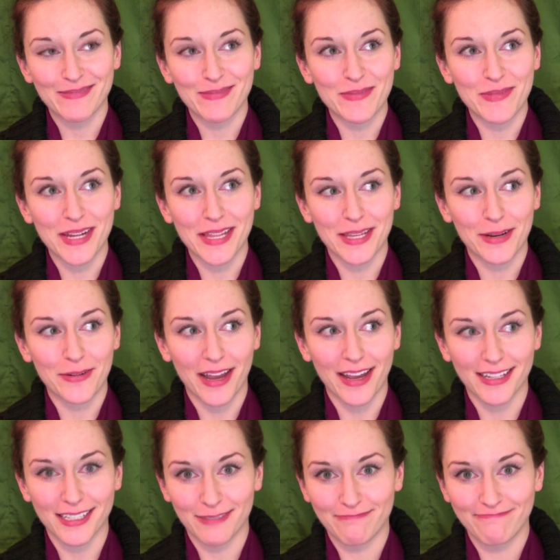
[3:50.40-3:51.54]
been one of the
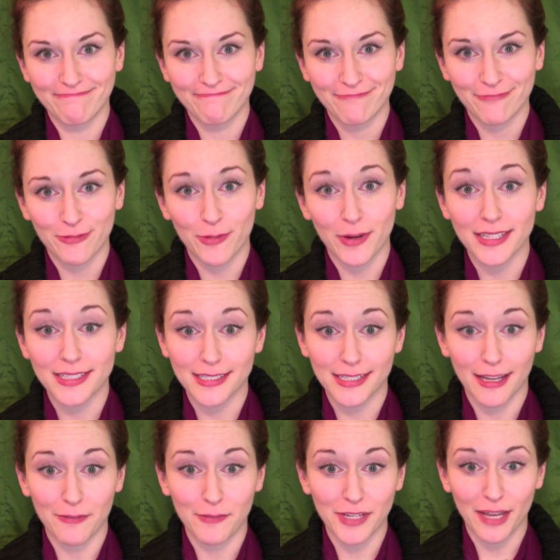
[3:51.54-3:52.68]
great ways that
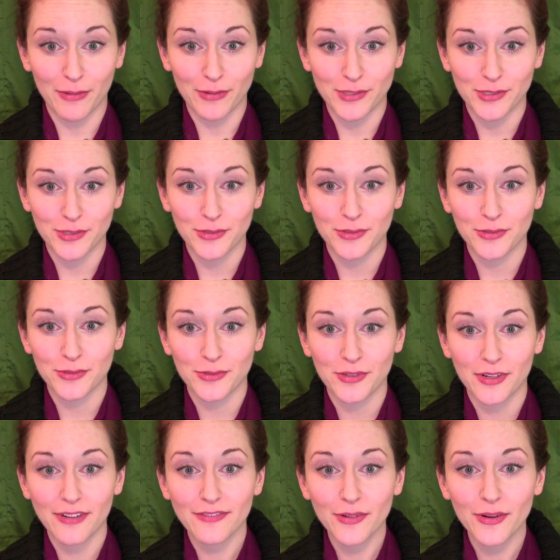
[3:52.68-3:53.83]
I've been able to
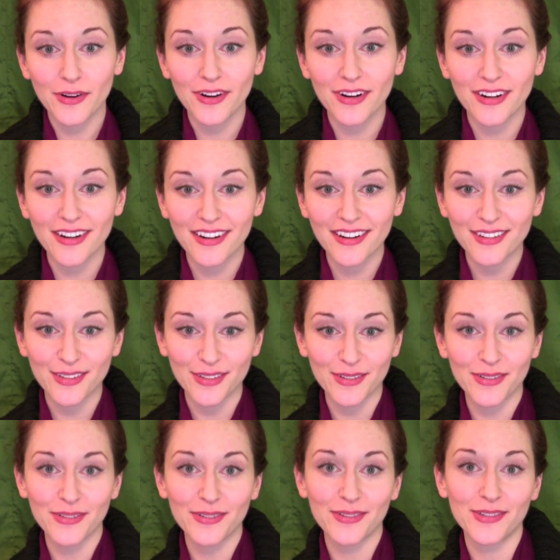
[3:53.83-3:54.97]
afford
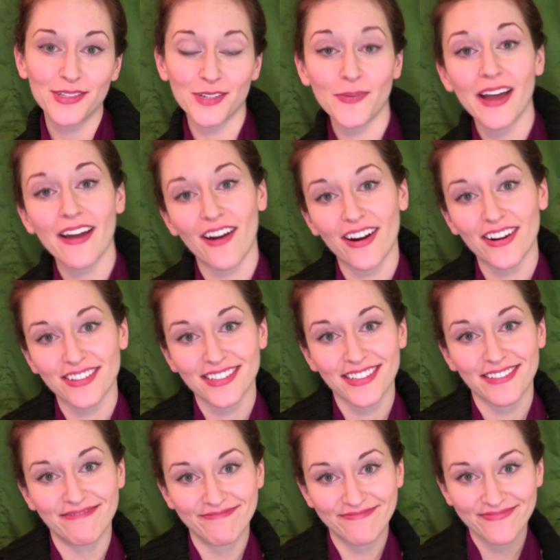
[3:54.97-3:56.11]
to do my art,
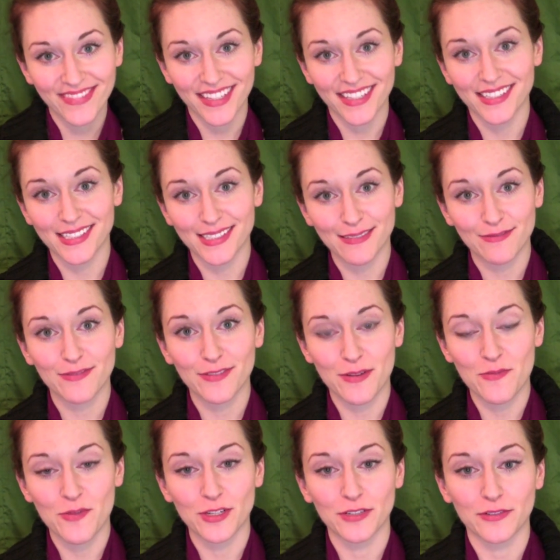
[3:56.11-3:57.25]
is
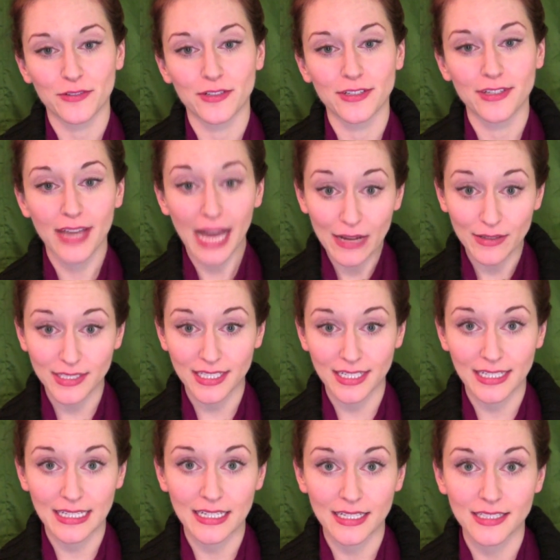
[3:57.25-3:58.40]
from wonderful
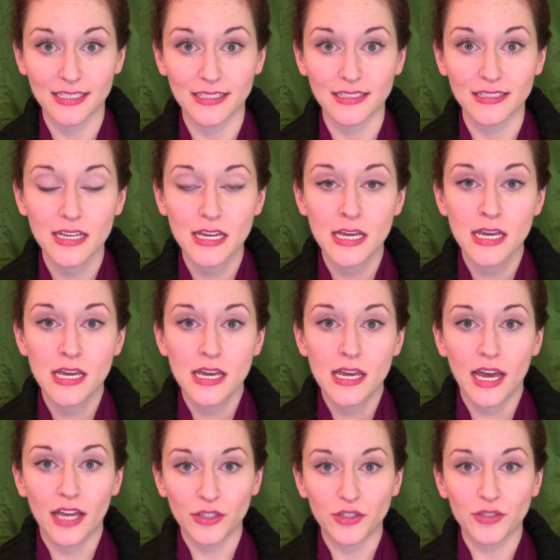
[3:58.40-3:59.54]
house-sitting gigs
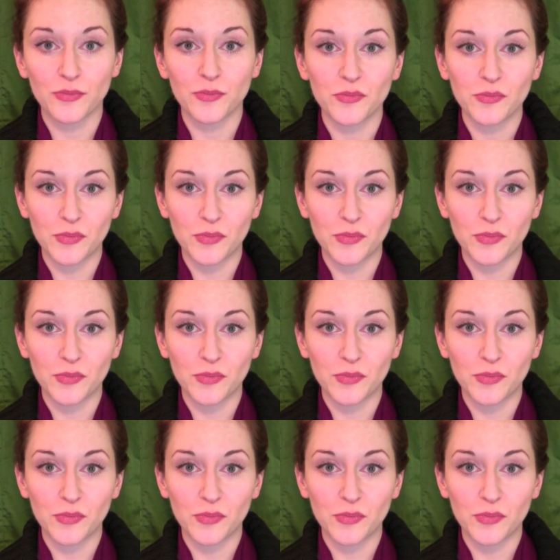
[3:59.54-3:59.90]
and good